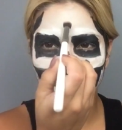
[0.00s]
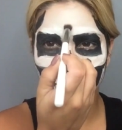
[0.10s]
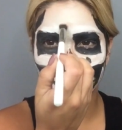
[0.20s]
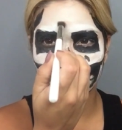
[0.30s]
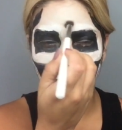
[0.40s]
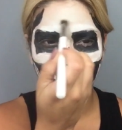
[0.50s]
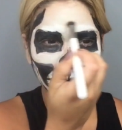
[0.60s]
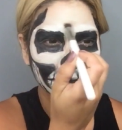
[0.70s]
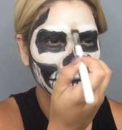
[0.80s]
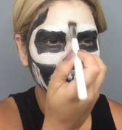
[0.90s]
And
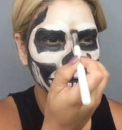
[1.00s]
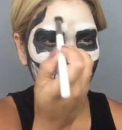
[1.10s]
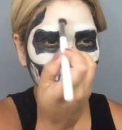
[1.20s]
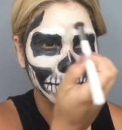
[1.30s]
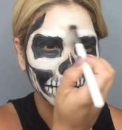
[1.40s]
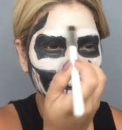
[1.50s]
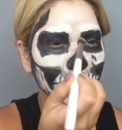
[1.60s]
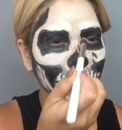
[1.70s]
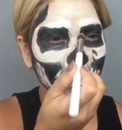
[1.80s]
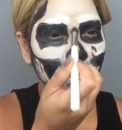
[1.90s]
for this
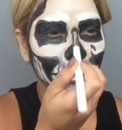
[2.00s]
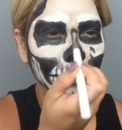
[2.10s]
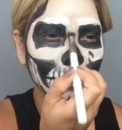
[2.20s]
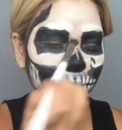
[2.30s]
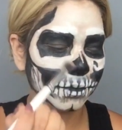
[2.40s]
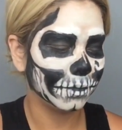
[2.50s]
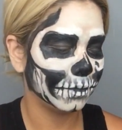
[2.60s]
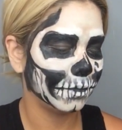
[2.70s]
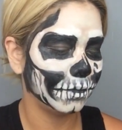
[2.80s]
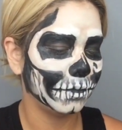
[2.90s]
final step,
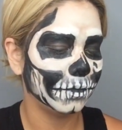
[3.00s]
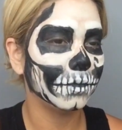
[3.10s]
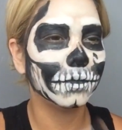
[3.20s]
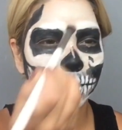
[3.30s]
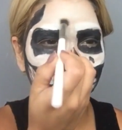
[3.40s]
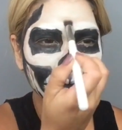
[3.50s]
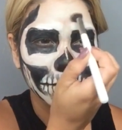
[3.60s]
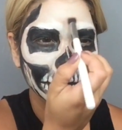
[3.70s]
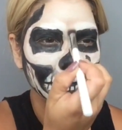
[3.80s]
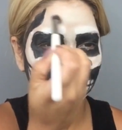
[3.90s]
I'm going to go
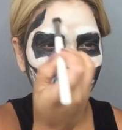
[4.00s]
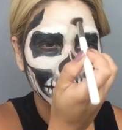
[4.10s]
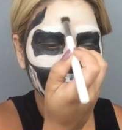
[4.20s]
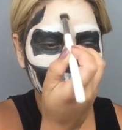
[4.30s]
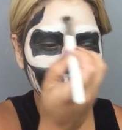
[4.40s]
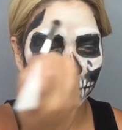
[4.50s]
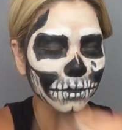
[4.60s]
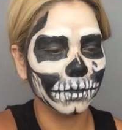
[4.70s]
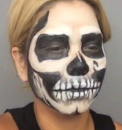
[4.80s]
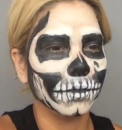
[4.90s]
in with a little bit
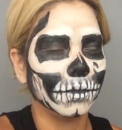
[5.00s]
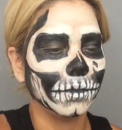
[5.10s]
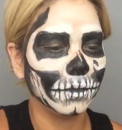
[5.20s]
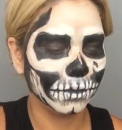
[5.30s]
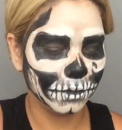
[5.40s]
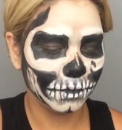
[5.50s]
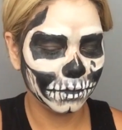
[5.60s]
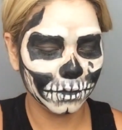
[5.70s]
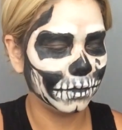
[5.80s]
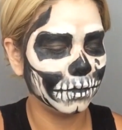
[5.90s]
of brown and
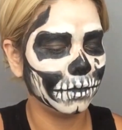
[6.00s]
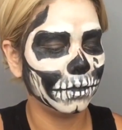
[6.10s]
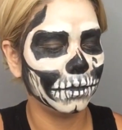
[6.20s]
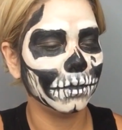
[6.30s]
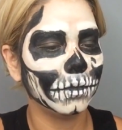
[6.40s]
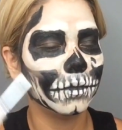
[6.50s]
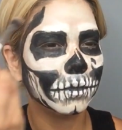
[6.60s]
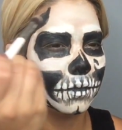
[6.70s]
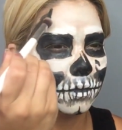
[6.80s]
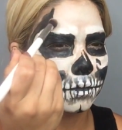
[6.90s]
black
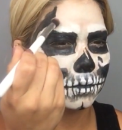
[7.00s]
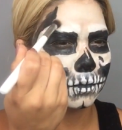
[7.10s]
eyeshadow,